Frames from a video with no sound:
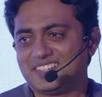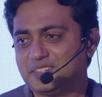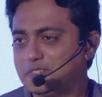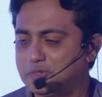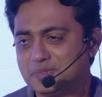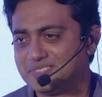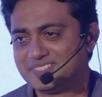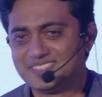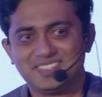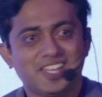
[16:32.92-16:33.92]
No.
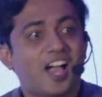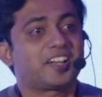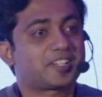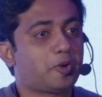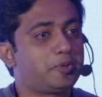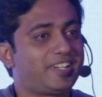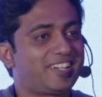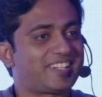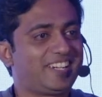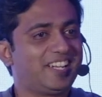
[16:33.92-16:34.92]
Ah, cloud
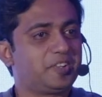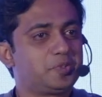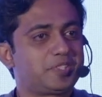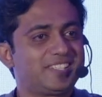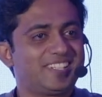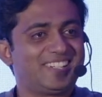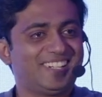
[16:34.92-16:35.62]
directory. Yeah, who said that?